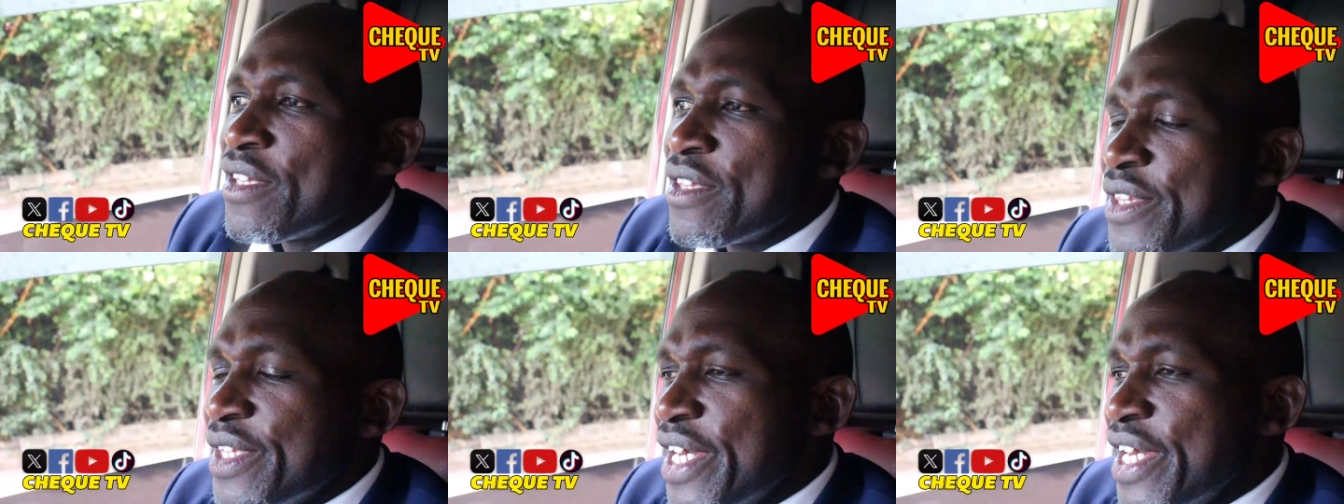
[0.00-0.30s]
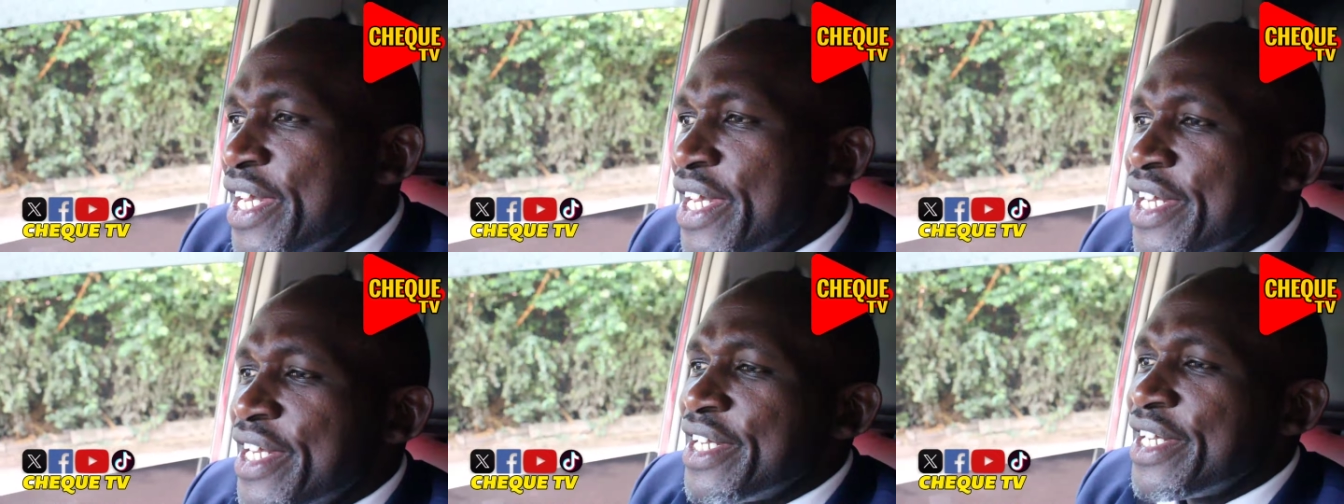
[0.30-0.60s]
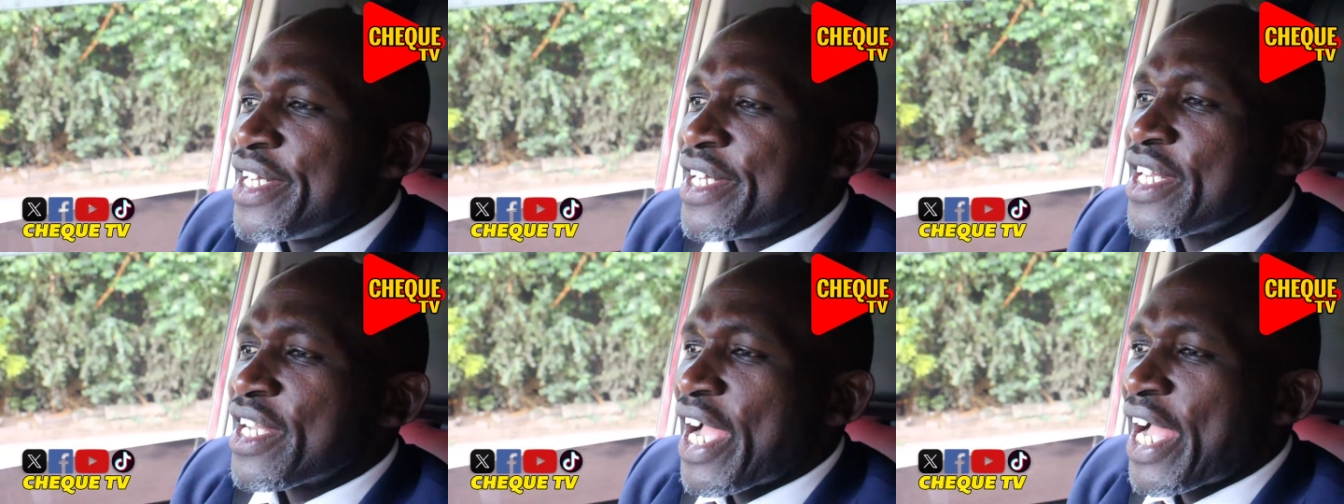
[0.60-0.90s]

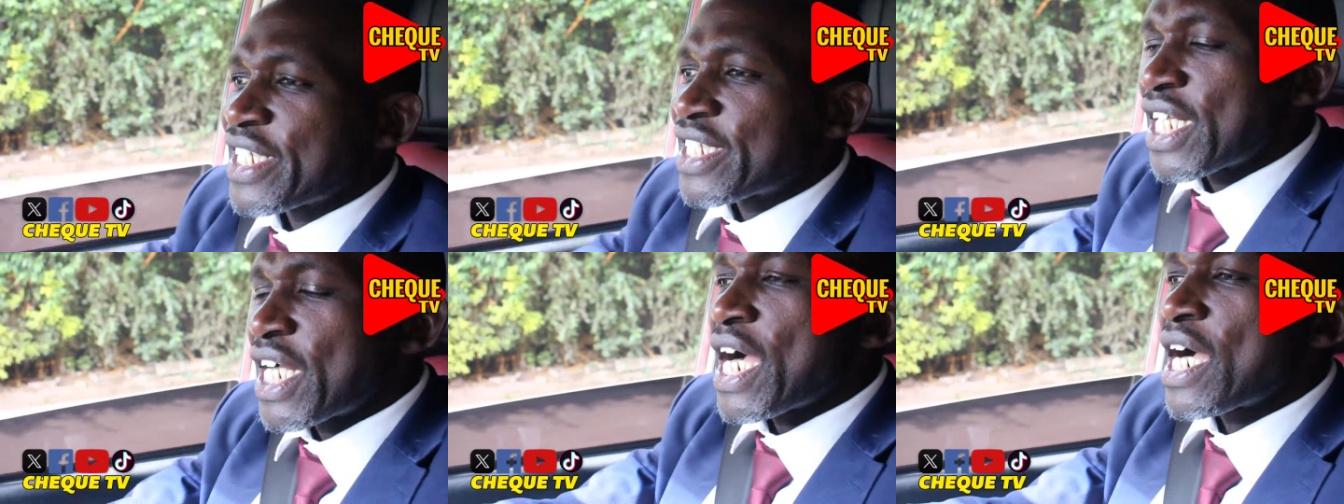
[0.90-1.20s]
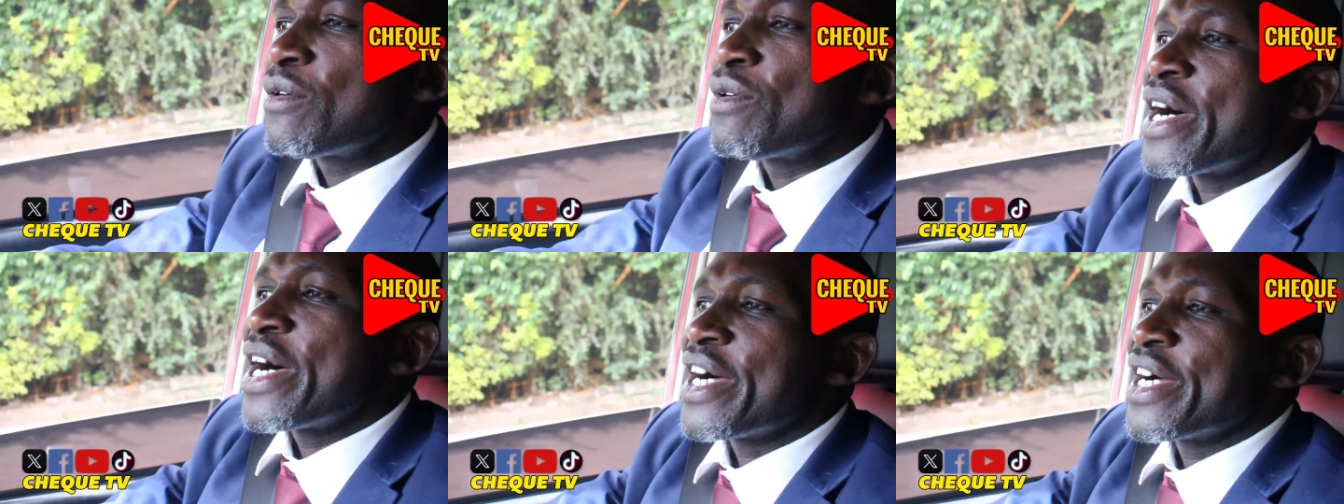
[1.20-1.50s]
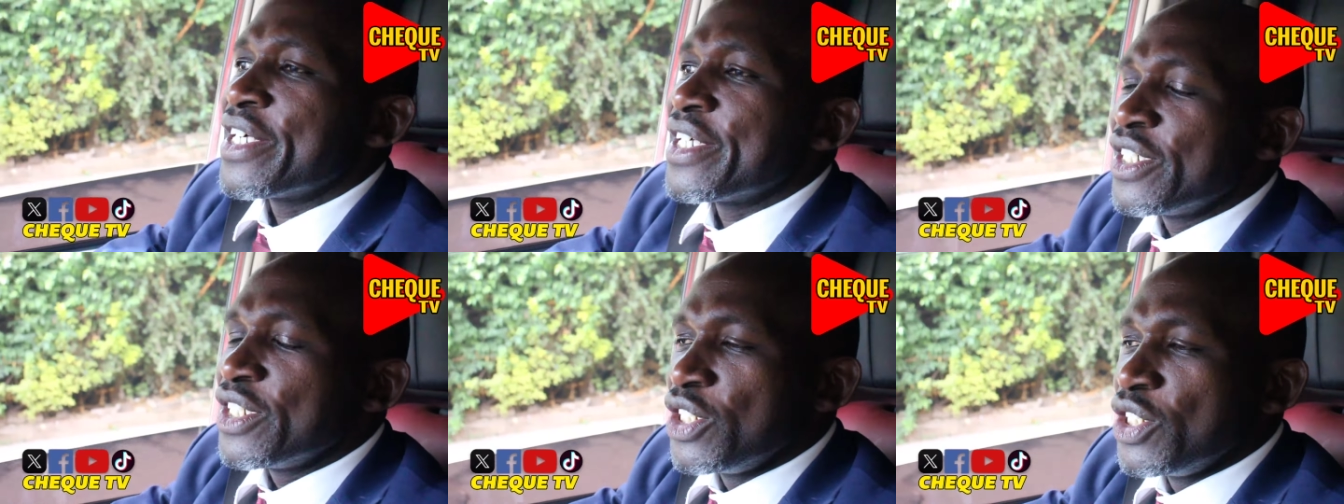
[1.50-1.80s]
The Gachagua
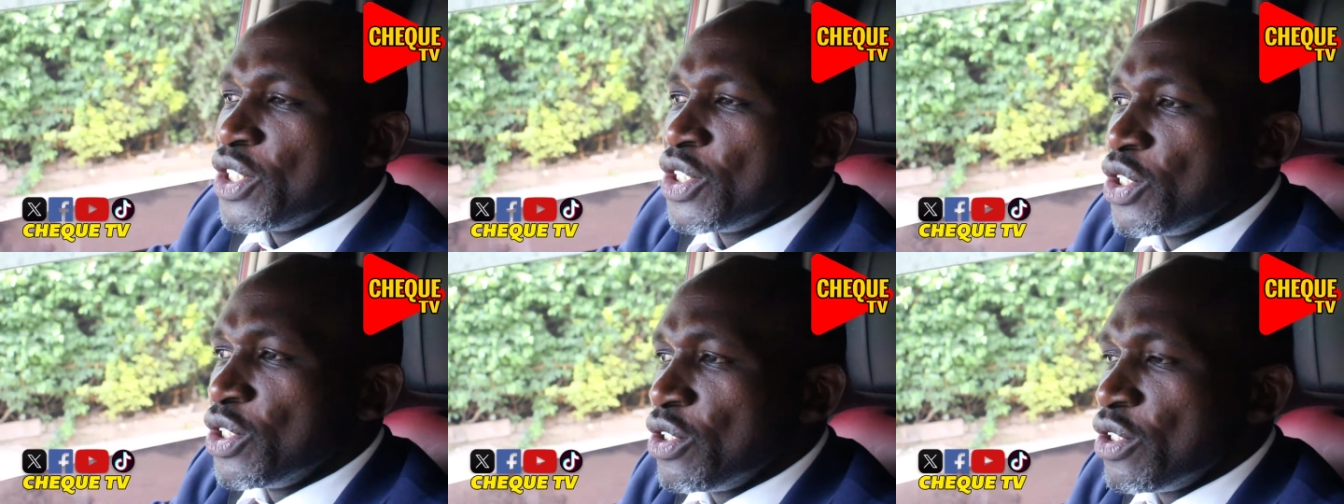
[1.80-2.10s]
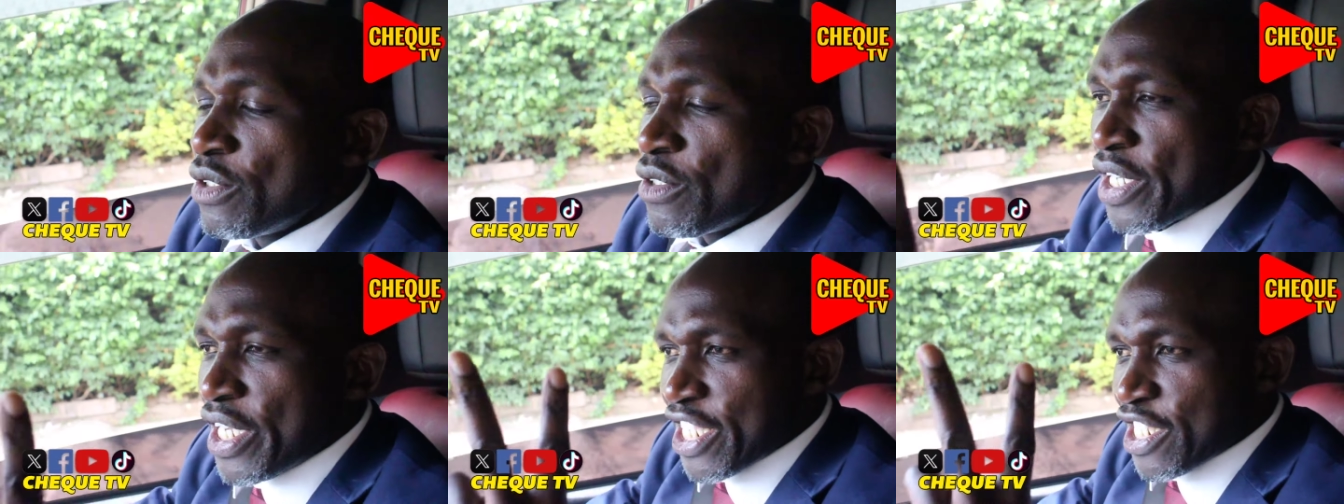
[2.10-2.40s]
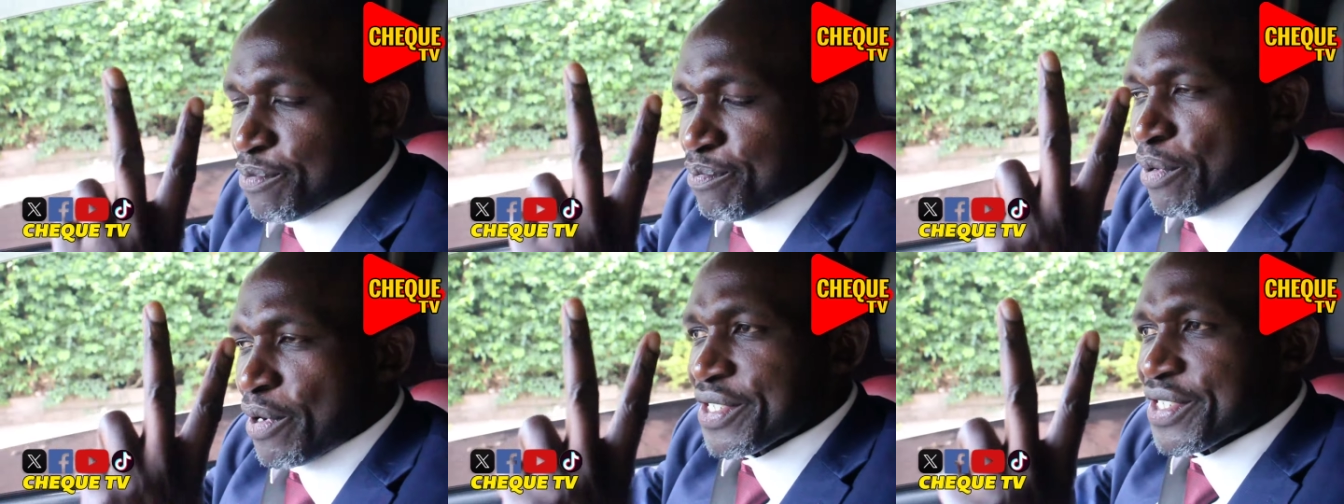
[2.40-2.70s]

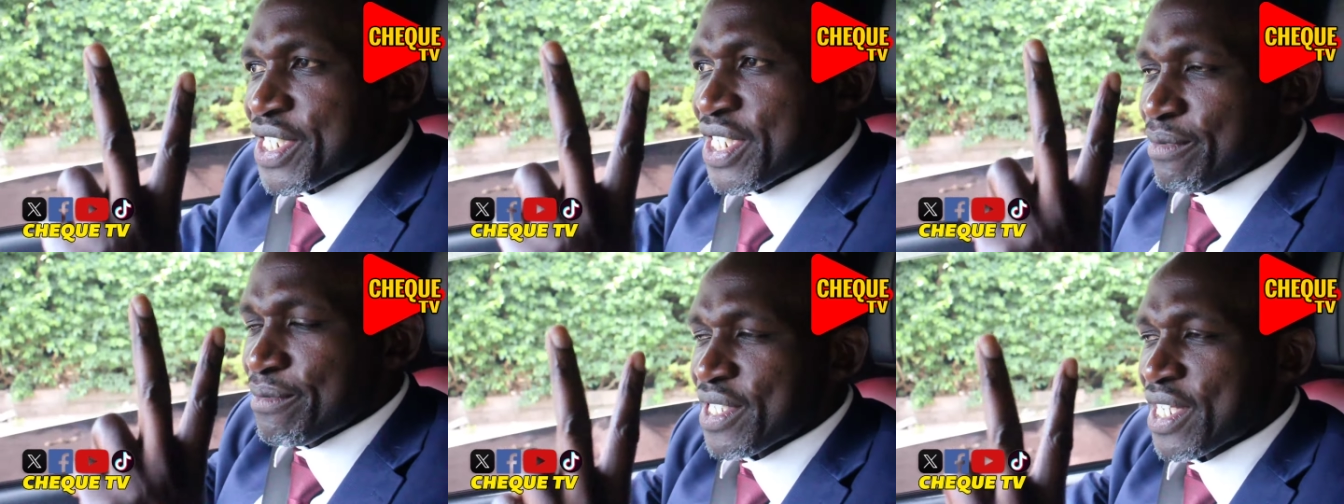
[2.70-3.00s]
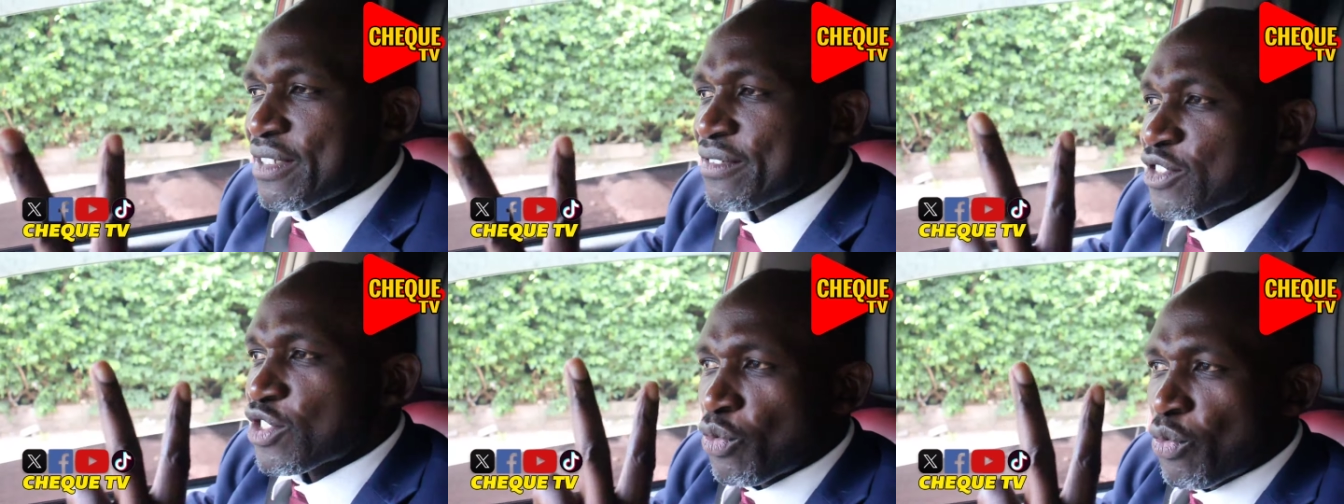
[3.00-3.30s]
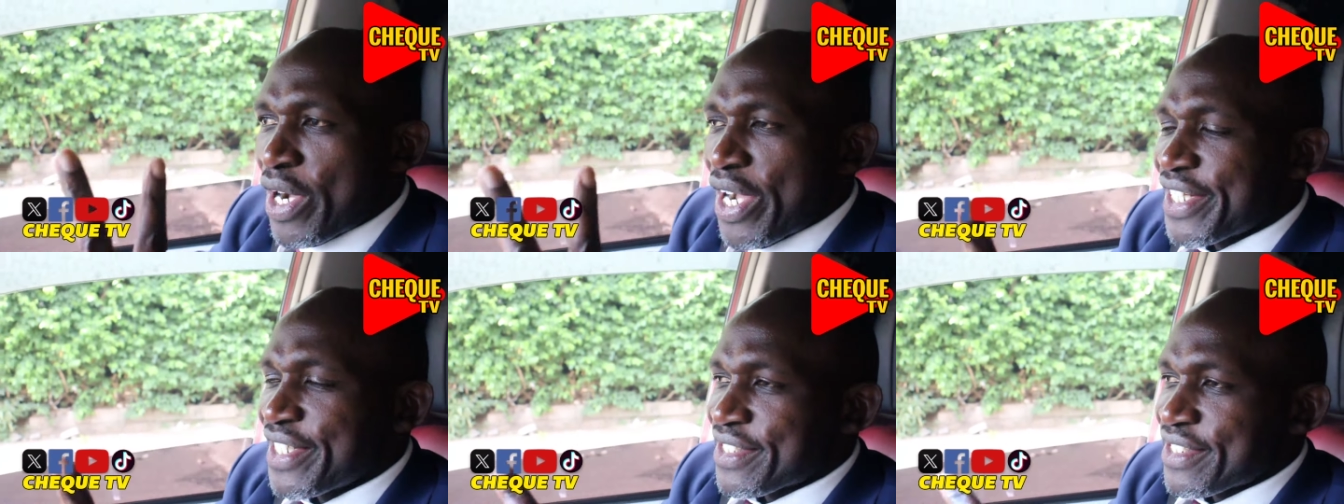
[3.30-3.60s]
exposed himself
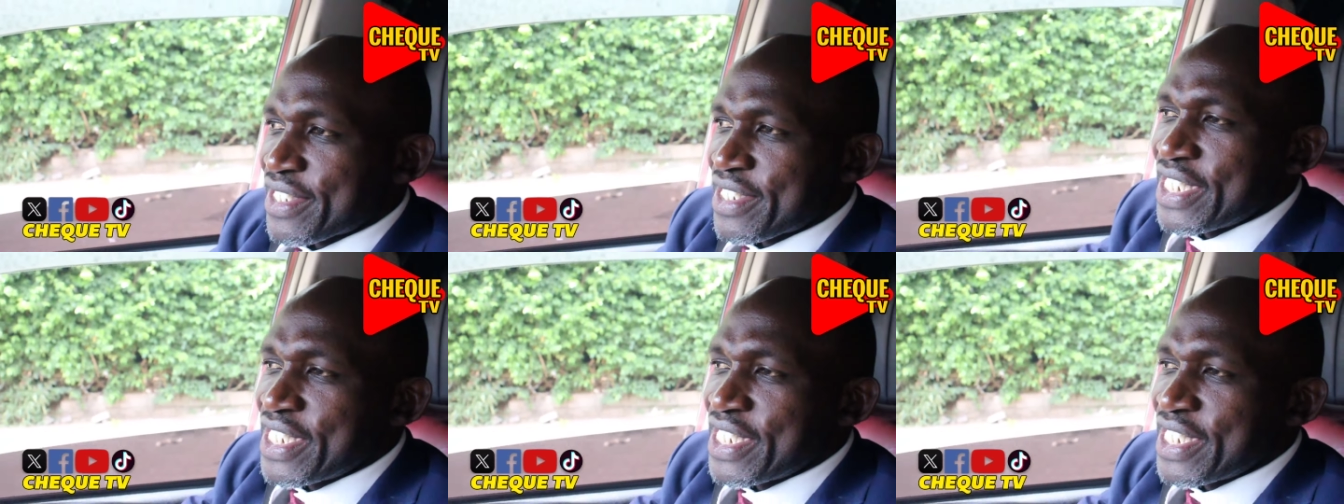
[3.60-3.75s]
twice.